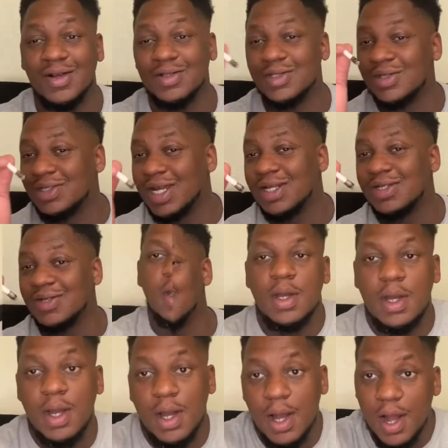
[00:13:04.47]
So stay tuned.
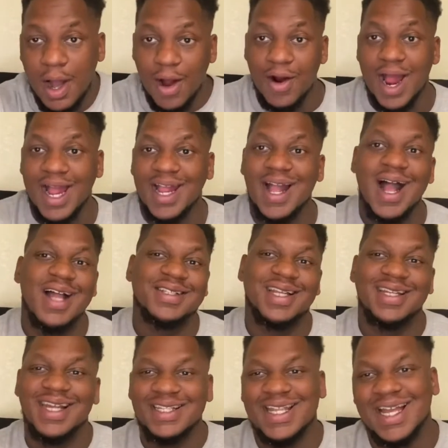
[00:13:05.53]
All right, guys, I
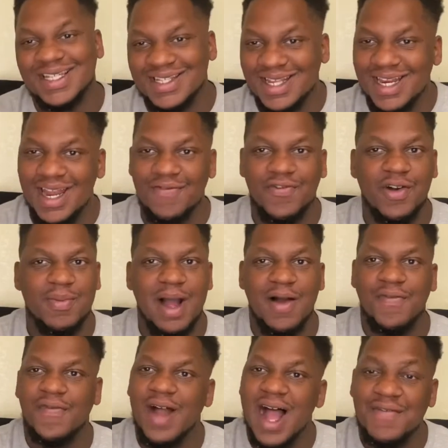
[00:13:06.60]
let that sit in for about
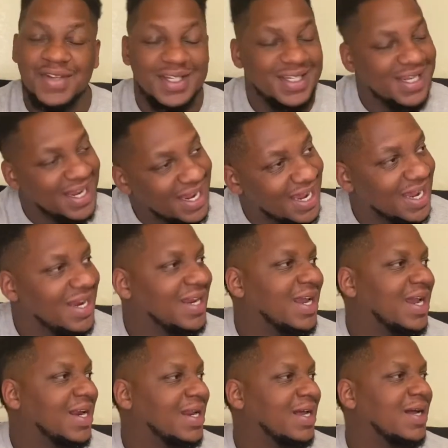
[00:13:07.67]
5 to 10,
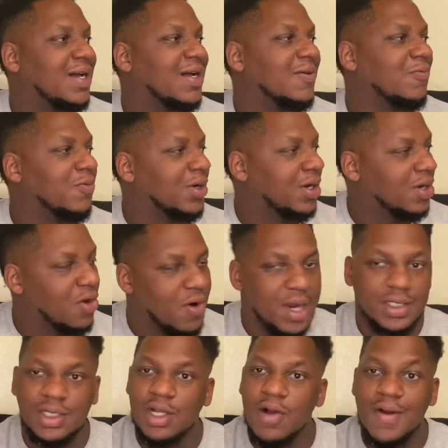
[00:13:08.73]
and we're going
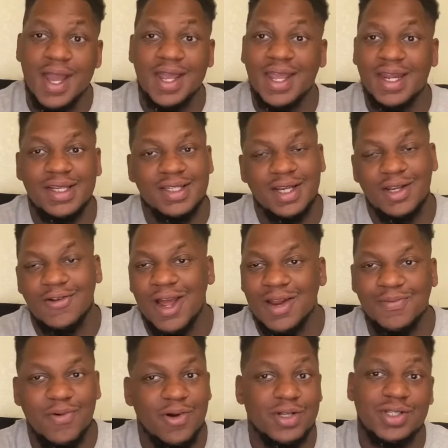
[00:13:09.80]
to go ahead and get into the grading
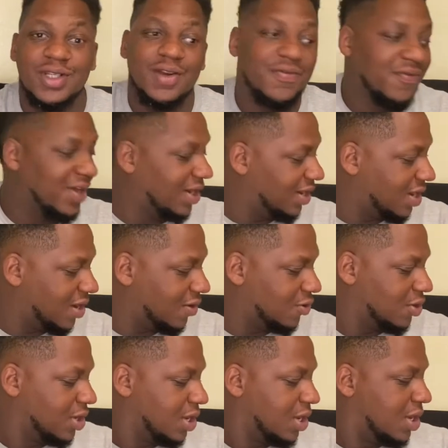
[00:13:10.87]
portion of the video.
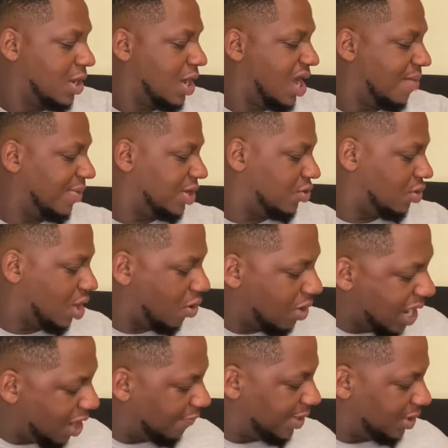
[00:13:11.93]
And you know how
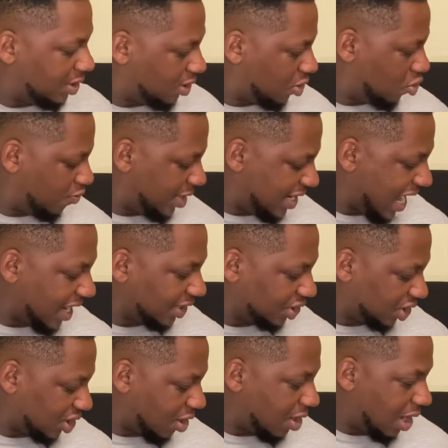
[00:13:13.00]
we do. We got to
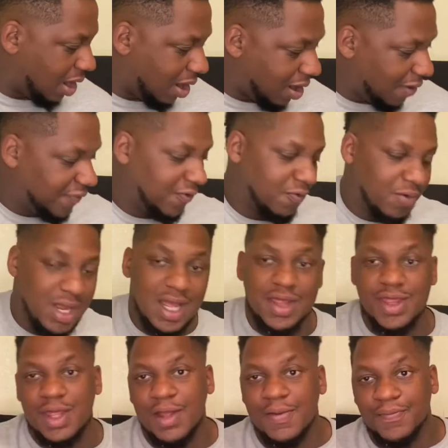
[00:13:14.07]
start off with
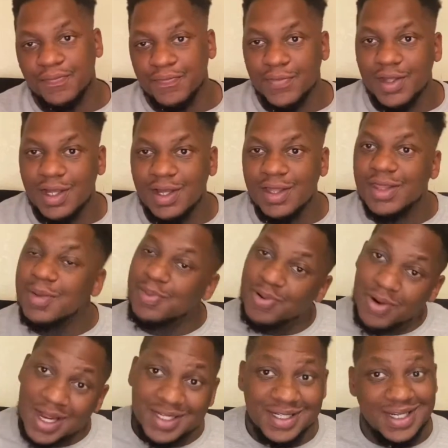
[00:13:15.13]
the
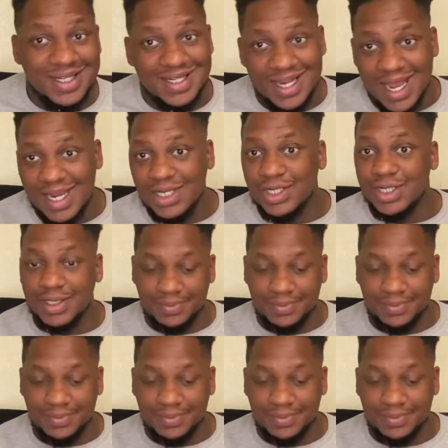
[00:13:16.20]
presentation.